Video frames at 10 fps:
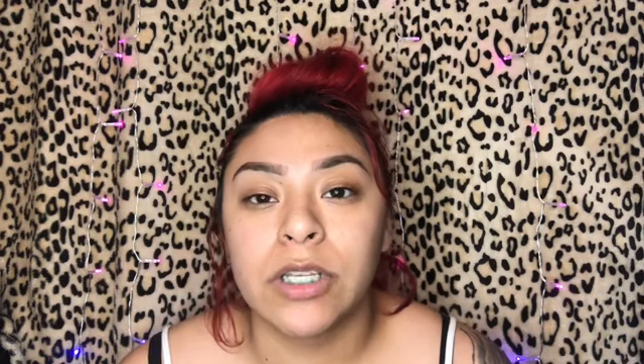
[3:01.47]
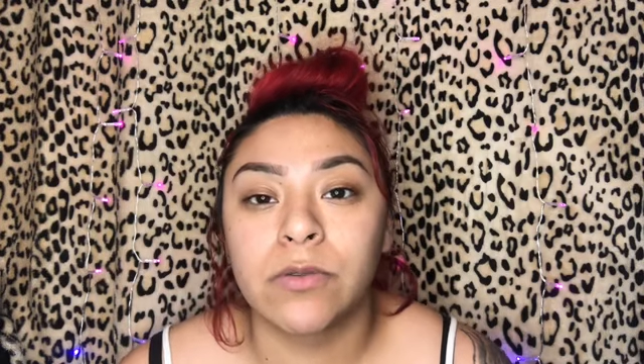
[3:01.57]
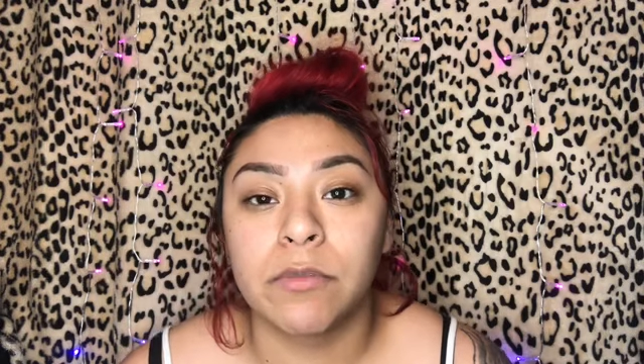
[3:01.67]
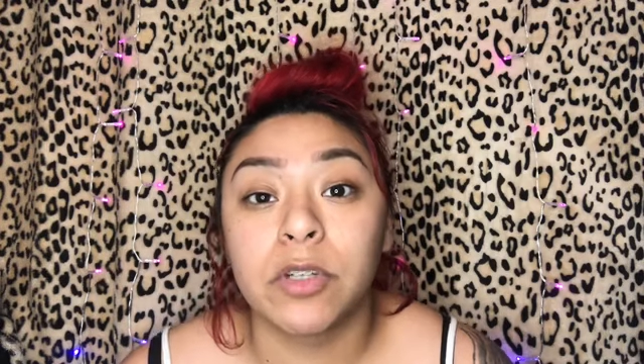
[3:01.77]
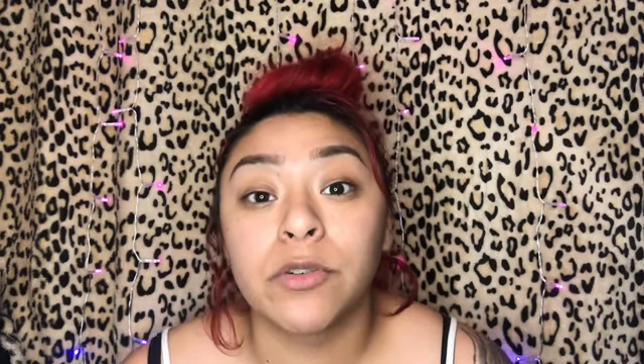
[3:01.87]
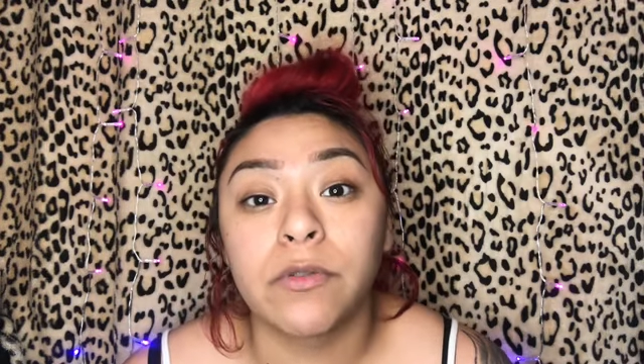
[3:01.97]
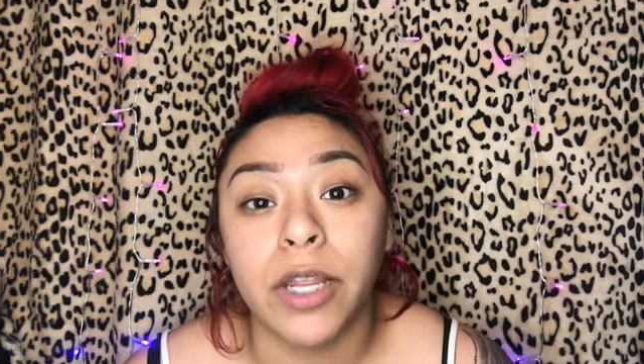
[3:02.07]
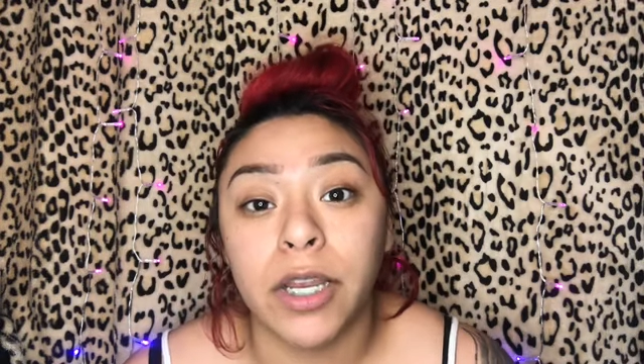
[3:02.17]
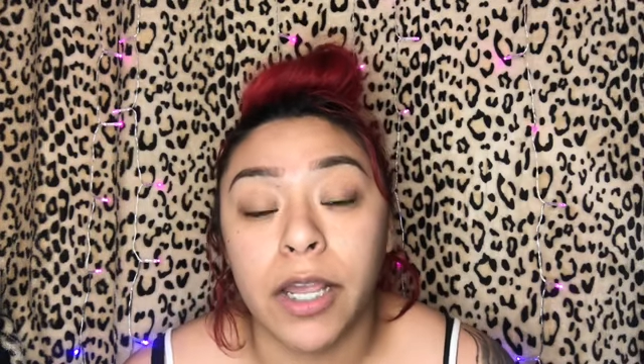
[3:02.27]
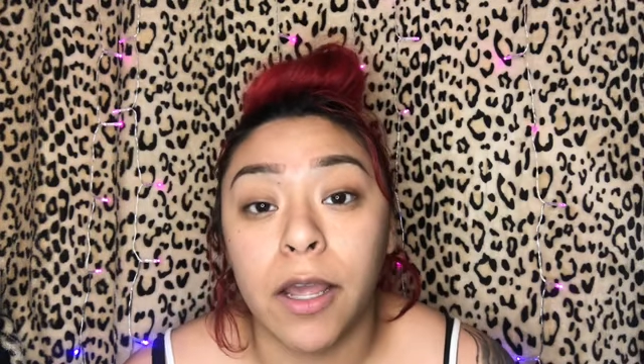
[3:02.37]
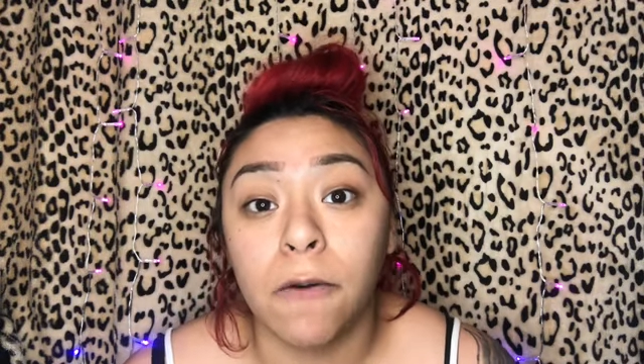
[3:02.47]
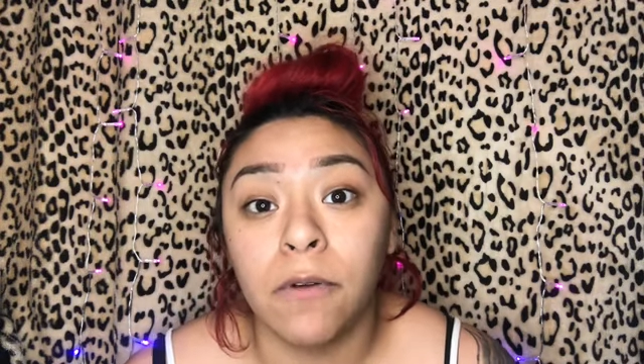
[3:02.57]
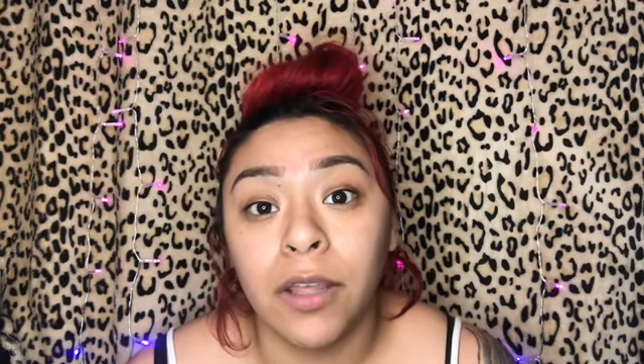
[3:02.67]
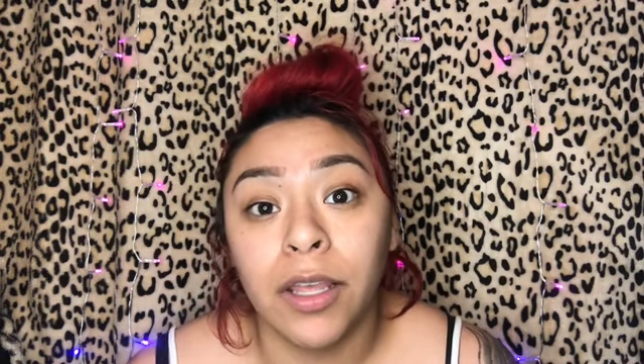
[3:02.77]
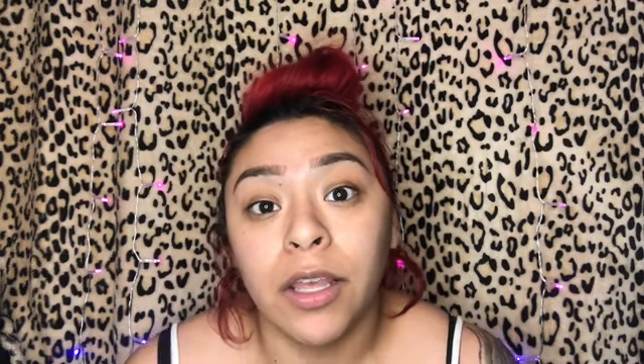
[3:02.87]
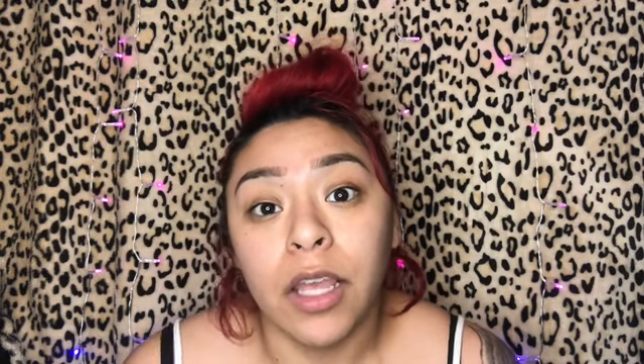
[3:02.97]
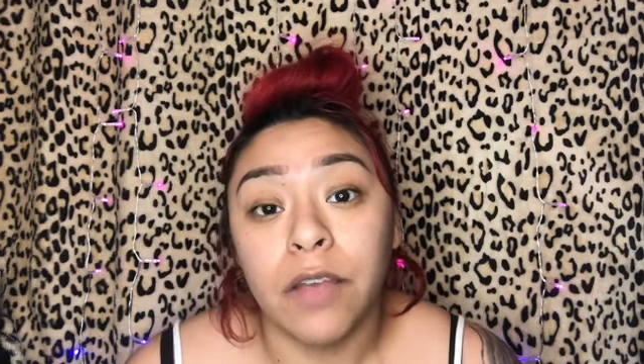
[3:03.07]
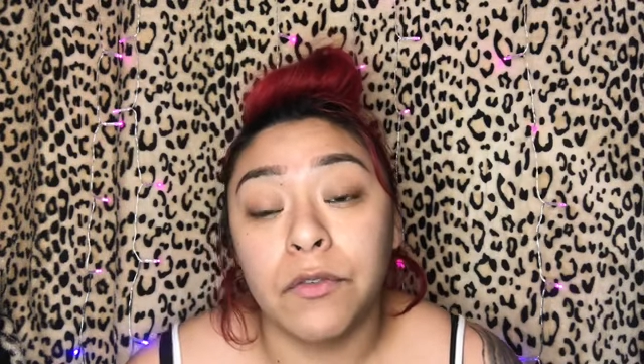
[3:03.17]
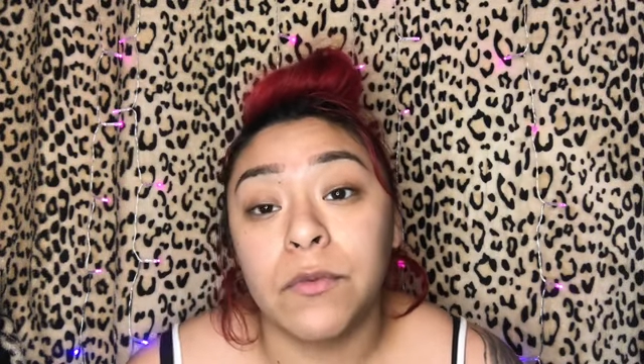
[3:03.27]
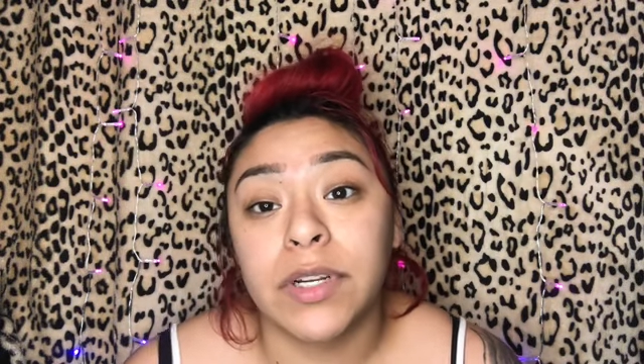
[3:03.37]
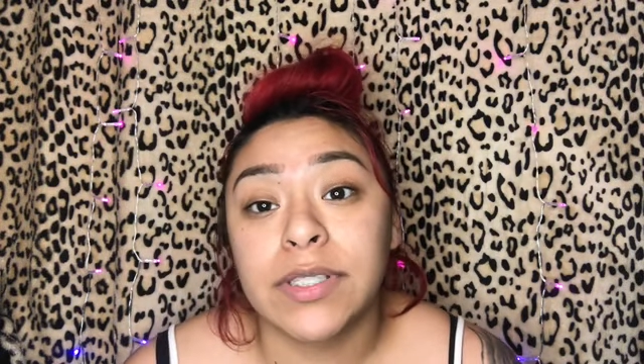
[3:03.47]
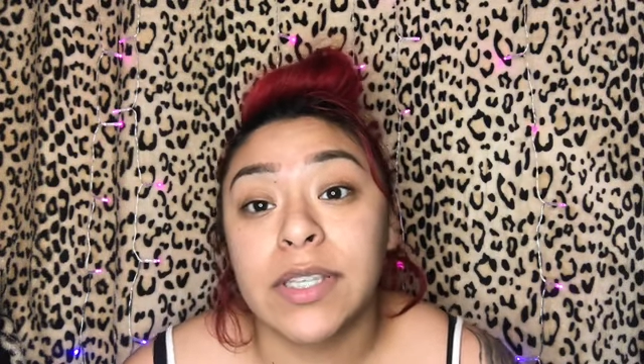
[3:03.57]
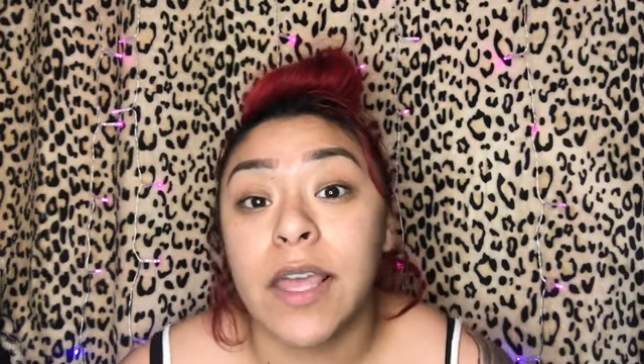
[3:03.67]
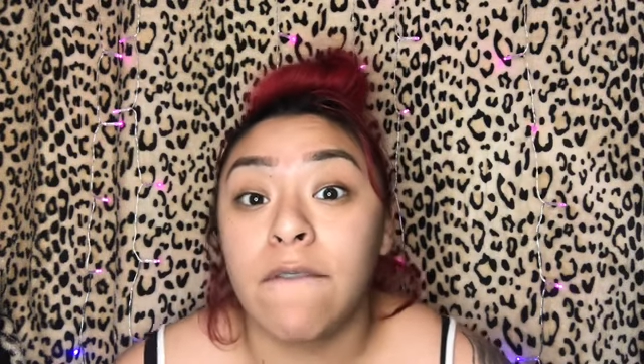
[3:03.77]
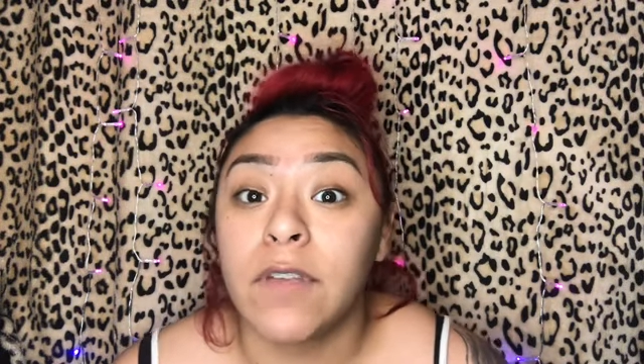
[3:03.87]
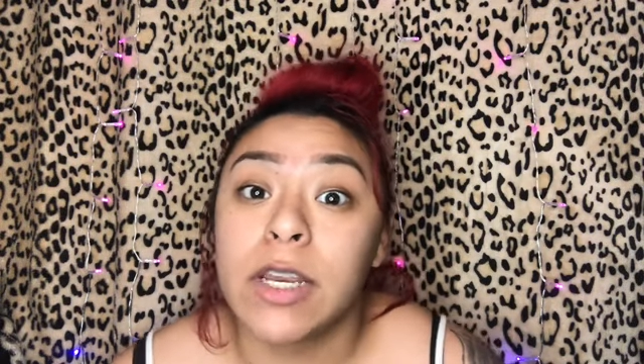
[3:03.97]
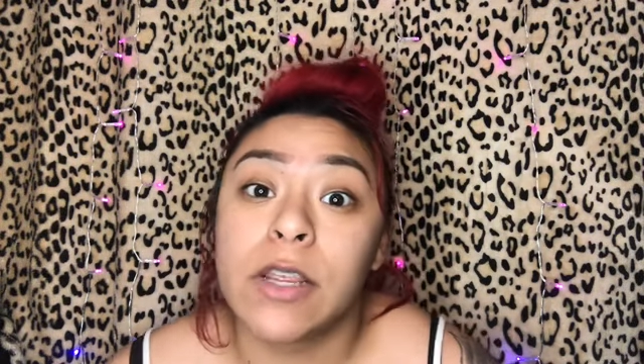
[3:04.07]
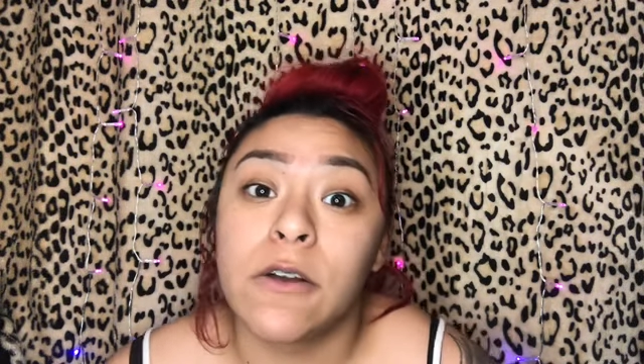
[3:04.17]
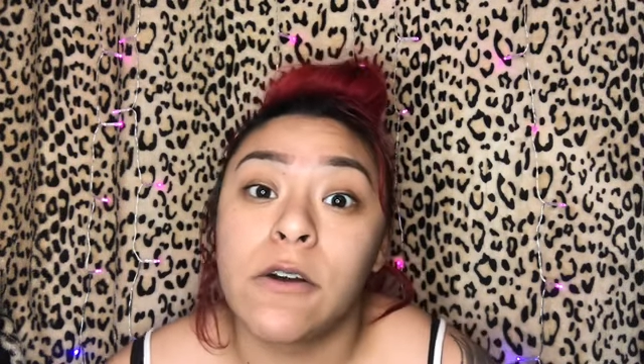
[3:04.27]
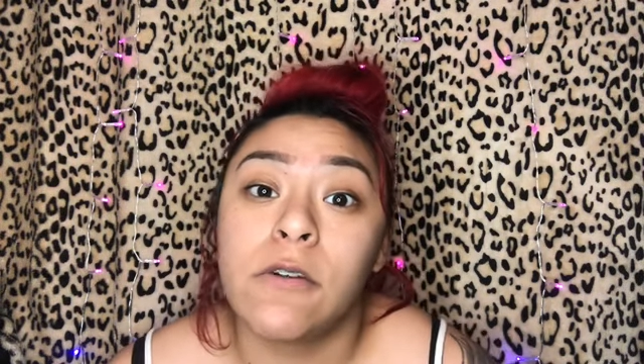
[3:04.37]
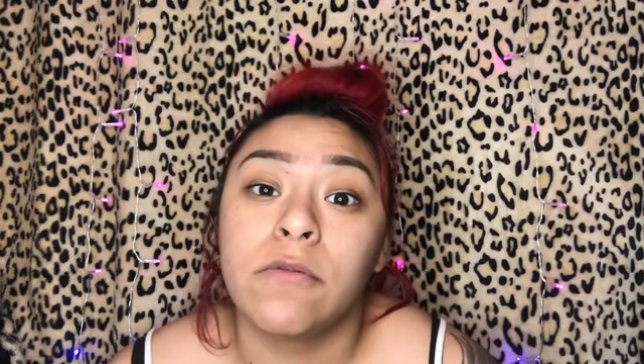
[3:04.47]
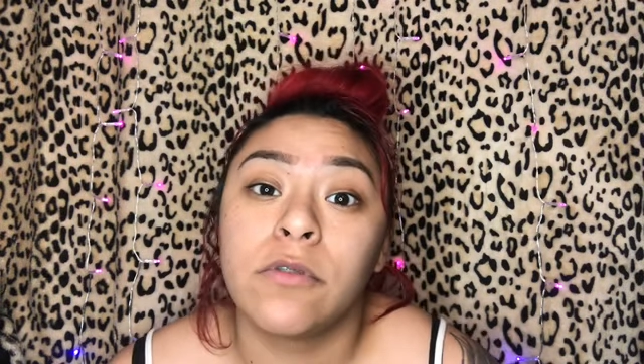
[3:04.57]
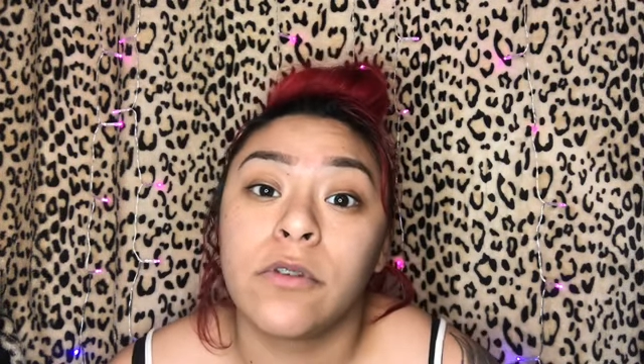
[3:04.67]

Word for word: that's what I'm gonna do right now if you want to see that video